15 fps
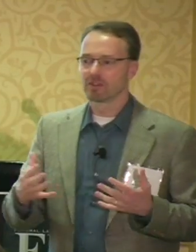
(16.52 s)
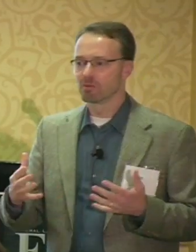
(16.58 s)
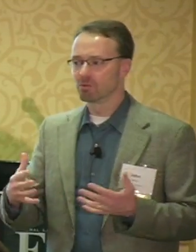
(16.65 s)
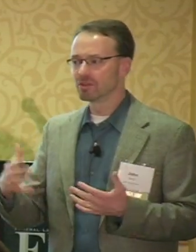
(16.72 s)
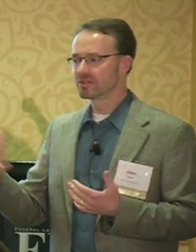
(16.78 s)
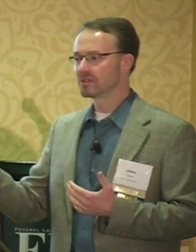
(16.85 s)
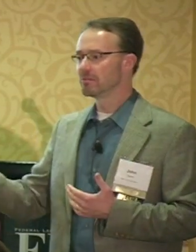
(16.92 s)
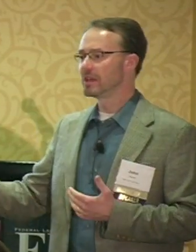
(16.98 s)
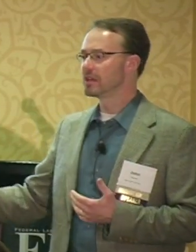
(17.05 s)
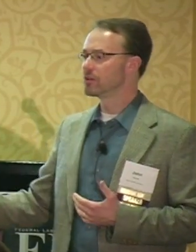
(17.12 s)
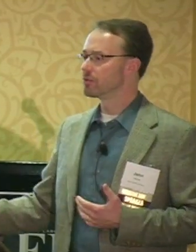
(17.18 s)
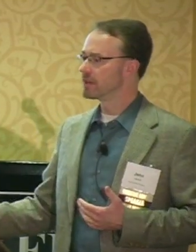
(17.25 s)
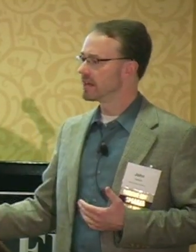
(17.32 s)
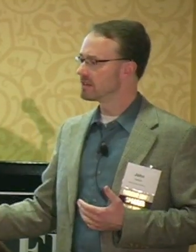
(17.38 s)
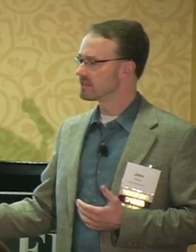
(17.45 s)
when somebody
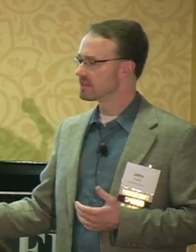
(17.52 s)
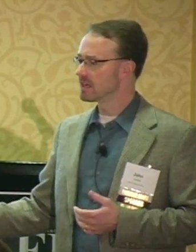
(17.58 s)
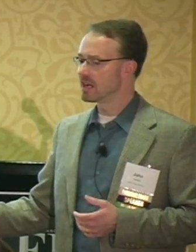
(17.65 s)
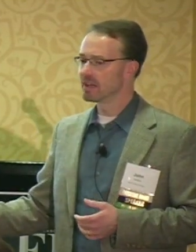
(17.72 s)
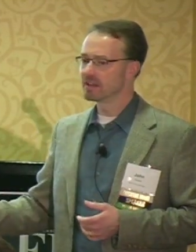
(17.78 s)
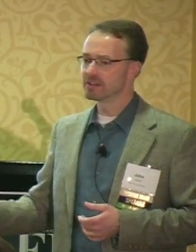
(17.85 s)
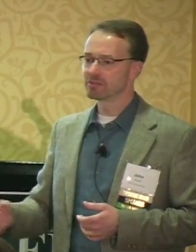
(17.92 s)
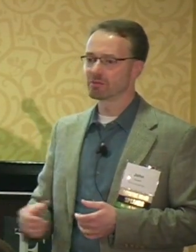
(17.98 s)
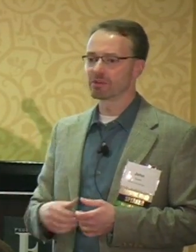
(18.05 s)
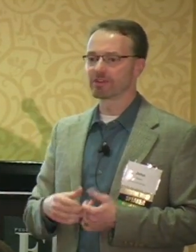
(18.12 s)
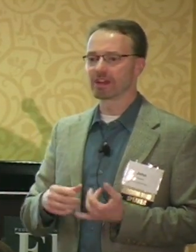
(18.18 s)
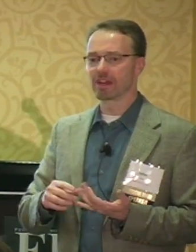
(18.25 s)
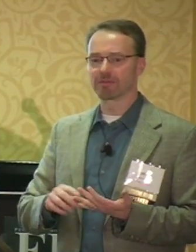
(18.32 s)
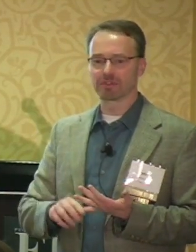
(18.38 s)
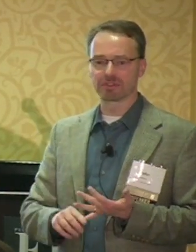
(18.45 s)
creates knowledge, where
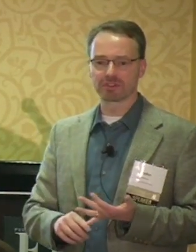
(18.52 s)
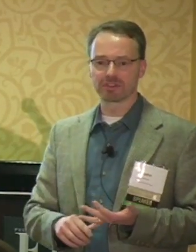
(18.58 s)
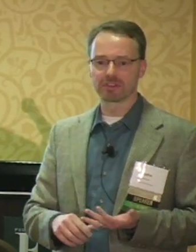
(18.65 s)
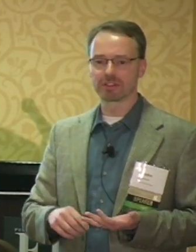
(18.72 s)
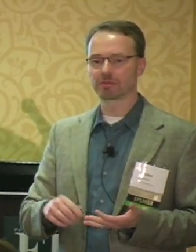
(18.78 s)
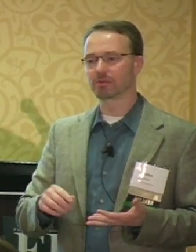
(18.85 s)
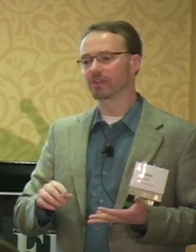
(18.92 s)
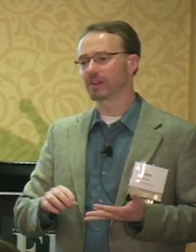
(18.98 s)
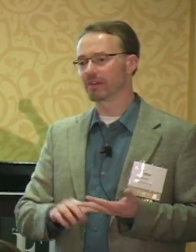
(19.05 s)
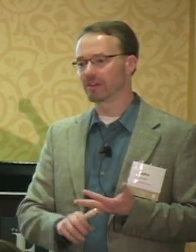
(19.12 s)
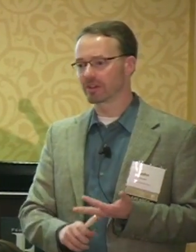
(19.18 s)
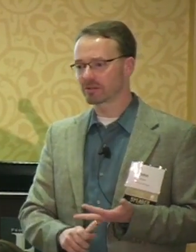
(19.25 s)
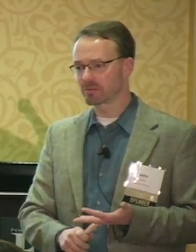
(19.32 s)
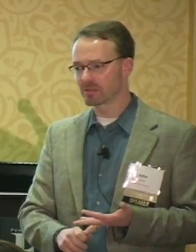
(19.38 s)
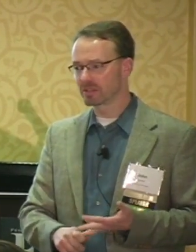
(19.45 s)
they have facilities, where they have
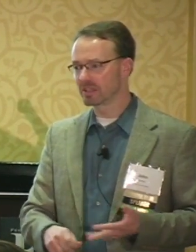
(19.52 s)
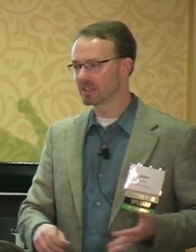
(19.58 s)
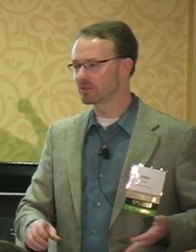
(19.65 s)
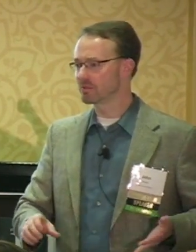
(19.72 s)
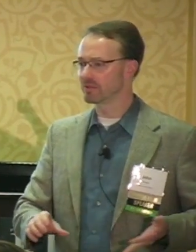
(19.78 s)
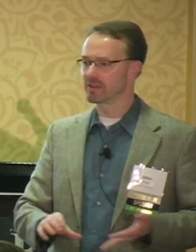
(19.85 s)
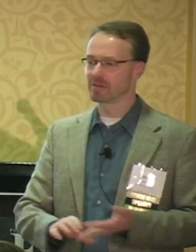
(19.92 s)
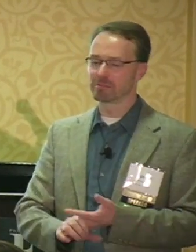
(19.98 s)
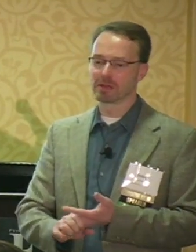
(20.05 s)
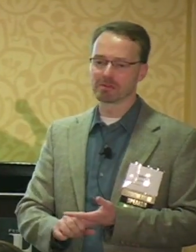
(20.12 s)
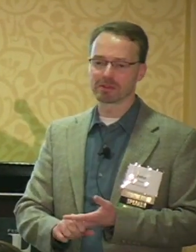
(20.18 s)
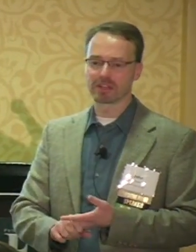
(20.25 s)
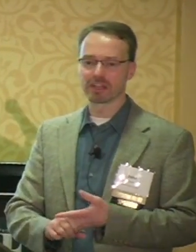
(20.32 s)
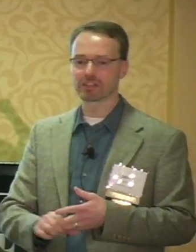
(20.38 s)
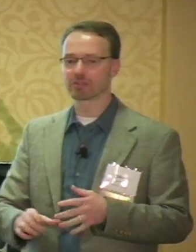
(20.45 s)
expertise, where they have
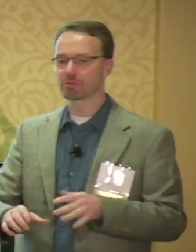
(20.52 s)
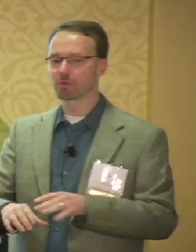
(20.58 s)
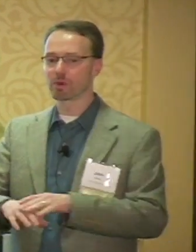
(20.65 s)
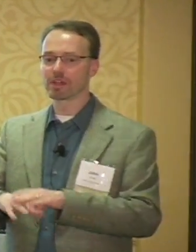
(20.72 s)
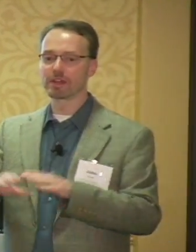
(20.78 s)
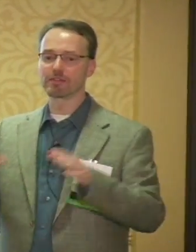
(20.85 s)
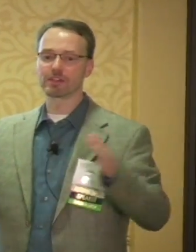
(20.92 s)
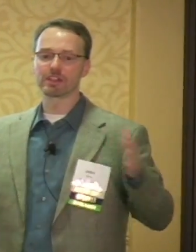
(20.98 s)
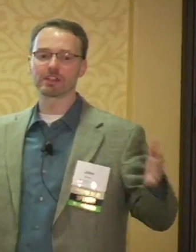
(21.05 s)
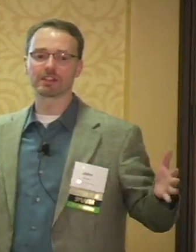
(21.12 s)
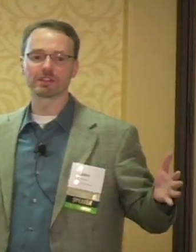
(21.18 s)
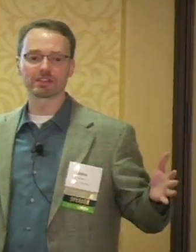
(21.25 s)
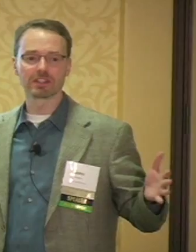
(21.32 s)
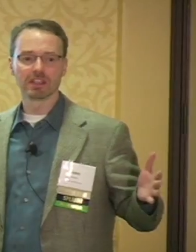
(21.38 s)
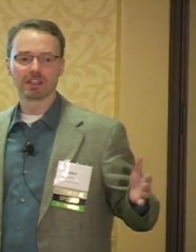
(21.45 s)
publications, whatever it
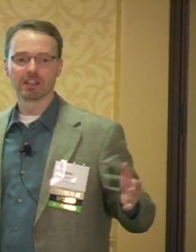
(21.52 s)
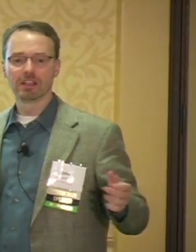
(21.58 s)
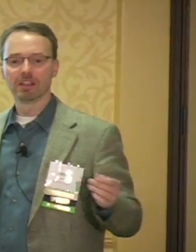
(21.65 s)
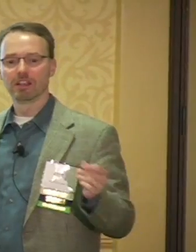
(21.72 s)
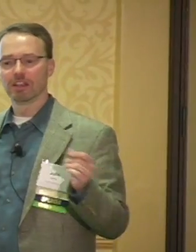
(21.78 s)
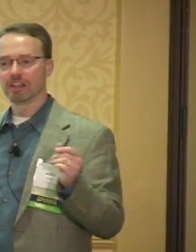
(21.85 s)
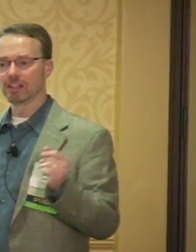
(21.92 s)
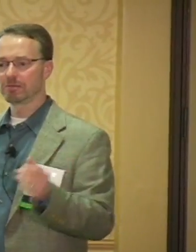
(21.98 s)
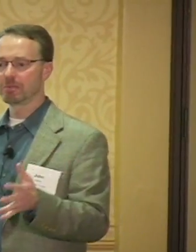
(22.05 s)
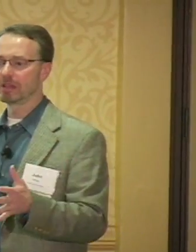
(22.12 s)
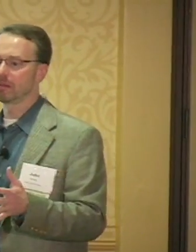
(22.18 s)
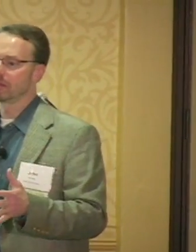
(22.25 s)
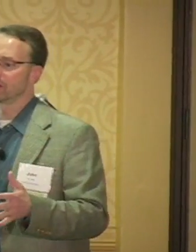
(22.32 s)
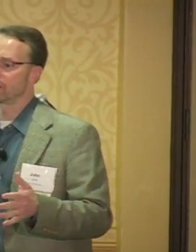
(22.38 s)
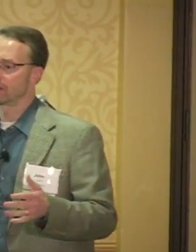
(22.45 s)
is, it's being
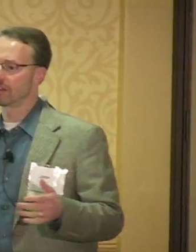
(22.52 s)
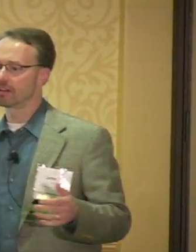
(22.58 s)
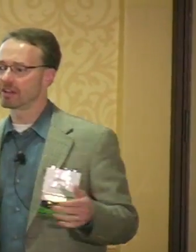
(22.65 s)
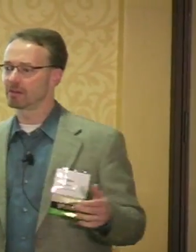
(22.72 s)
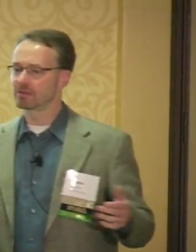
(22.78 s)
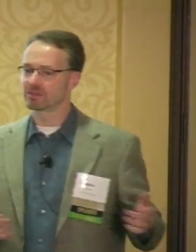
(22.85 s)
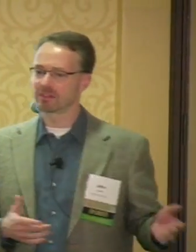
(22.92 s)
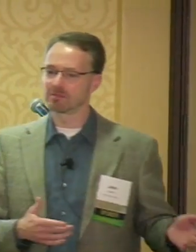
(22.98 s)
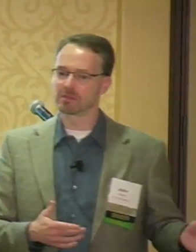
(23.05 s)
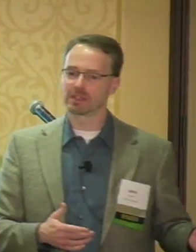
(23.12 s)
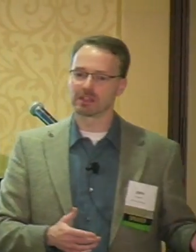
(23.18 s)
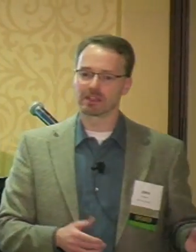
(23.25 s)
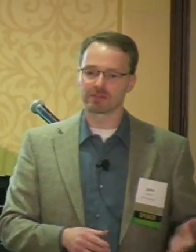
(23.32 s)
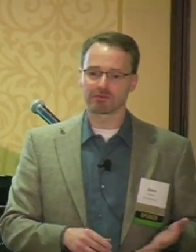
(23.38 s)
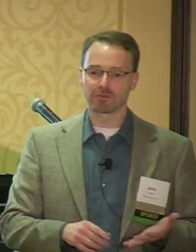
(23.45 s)
able to share that with somebody
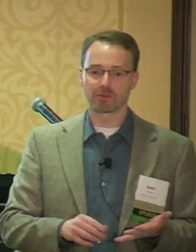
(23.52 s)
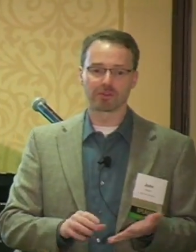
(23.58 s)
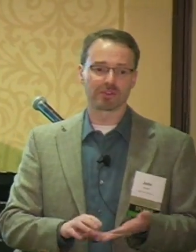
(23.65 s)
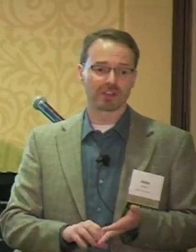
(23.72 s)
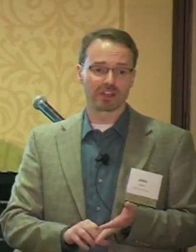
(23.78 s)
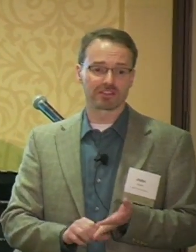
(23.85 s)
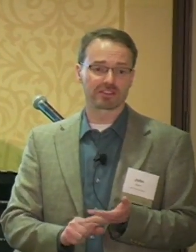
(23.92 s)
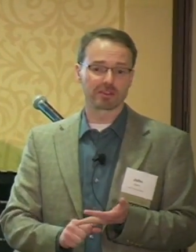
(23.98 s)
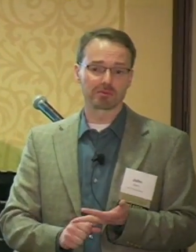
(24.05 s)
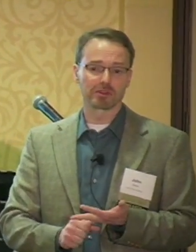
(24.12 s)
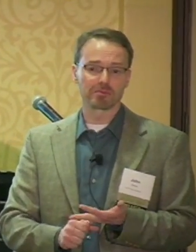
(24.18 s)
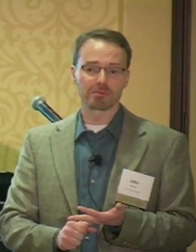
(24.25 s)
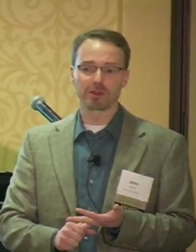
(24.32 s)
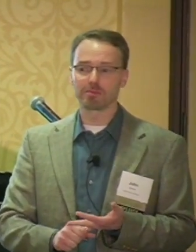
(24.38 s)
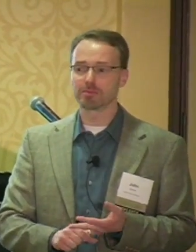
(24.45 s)
else for a similar
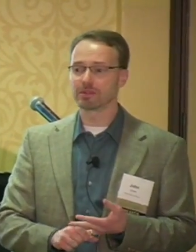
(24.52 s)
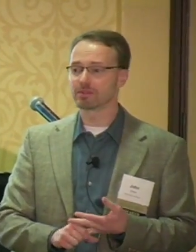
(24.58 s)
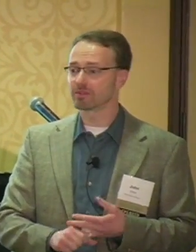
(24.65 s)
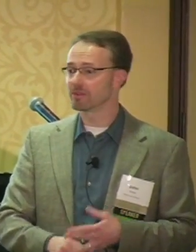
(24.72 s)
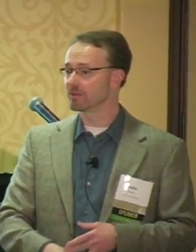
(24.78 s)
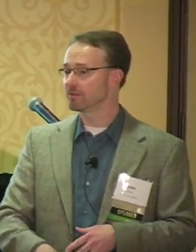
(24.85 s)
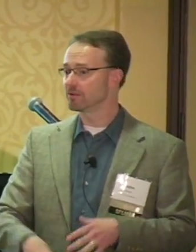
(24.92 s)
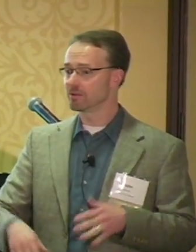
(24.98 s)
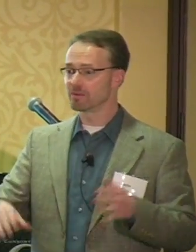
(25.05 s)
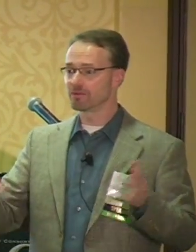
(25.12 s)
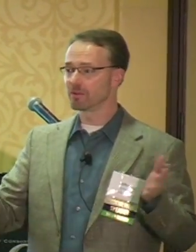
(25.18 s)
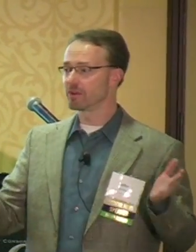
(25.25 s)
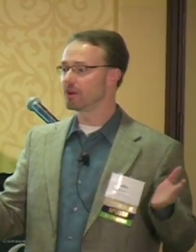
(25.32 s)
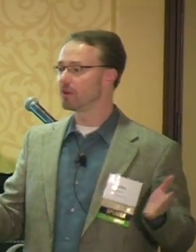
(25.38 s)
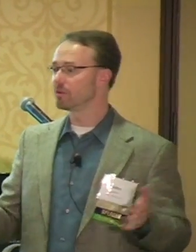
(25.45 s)
purpose or
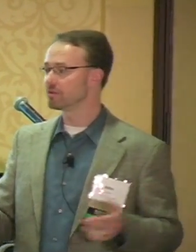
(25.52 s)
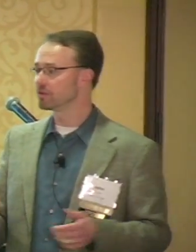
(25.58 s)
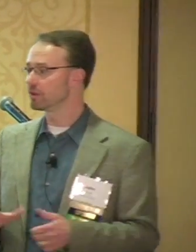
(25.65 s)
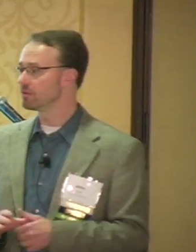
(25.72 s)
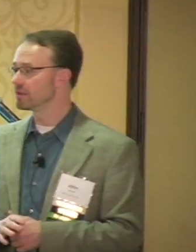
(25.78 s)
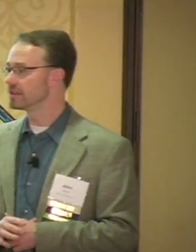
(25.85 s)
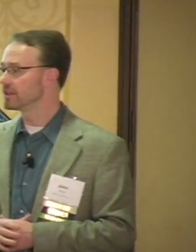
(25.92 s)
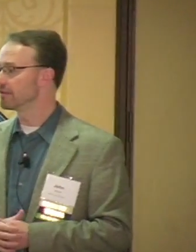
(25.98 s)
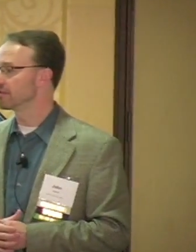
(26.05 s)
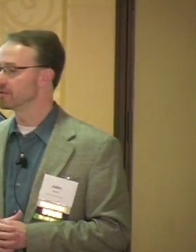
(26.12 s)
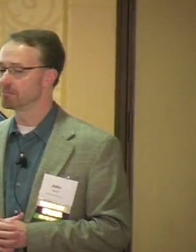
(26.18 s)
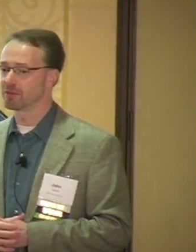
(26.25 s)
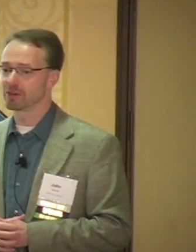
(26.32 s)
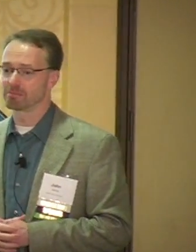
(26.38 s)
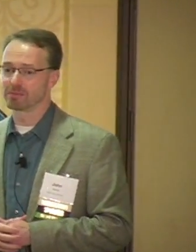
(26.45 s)
for a totally
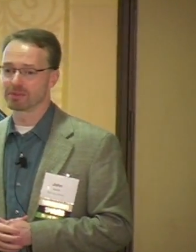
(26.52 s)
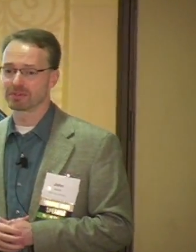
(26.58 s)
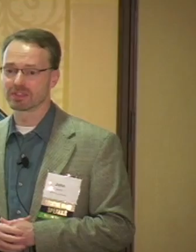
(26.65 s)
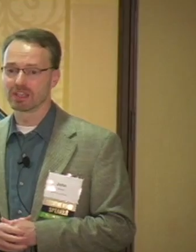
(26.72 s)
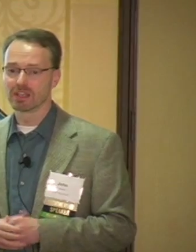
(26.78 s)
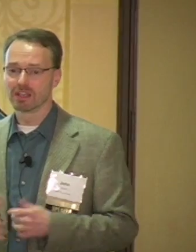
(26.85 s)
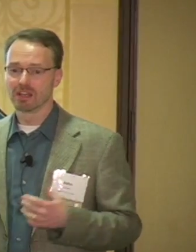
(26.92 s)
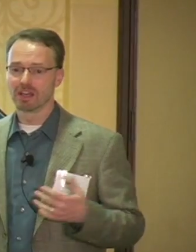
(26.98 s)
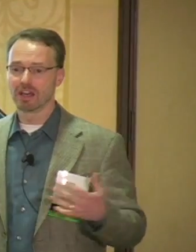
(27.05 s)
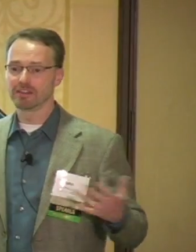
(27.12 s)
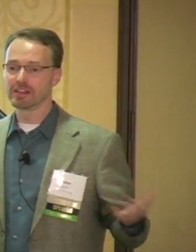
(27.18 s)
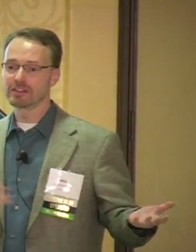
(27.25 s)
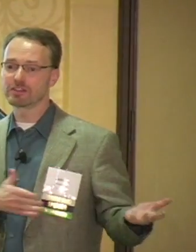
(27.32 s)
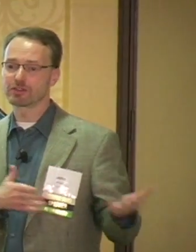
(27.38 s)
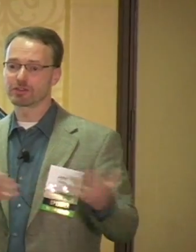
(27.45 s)
different purpose. And
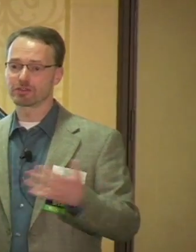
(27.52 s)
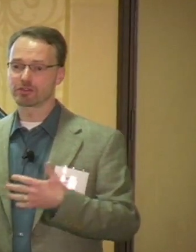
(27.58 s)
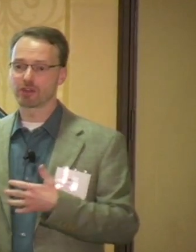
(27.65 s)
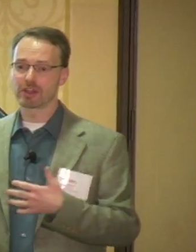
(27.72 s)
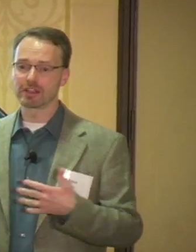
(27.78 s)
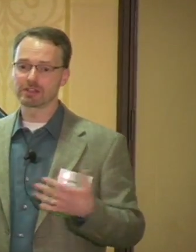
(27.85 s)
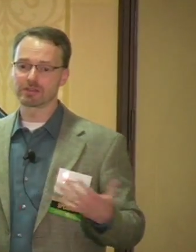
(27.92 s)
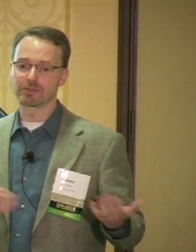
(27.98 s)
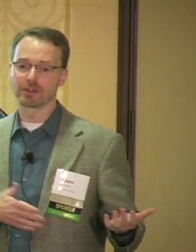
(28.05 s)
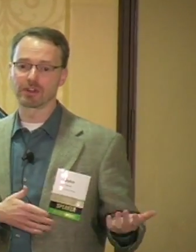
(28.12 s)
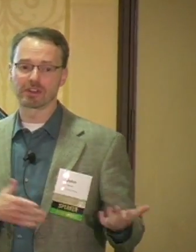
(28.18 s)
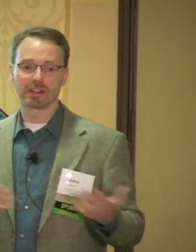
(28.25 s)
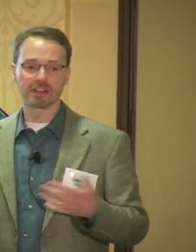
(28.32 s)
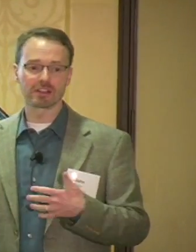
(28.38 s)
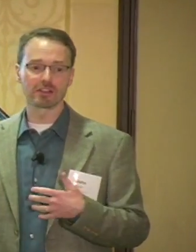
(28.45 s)
that's
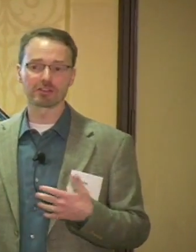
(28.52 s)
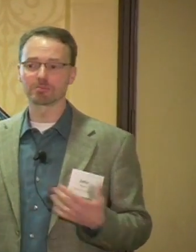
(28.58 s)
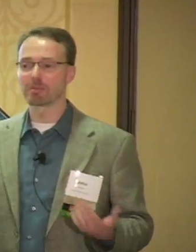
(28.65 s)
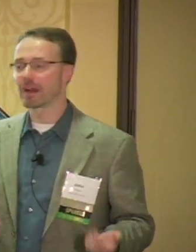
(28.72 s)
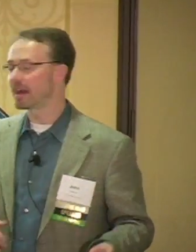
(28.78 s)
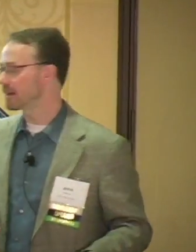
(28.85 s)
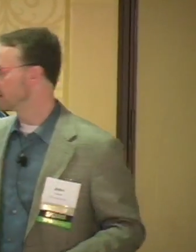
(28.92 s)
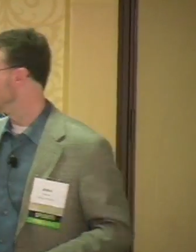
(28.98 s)
transfer, and it goes back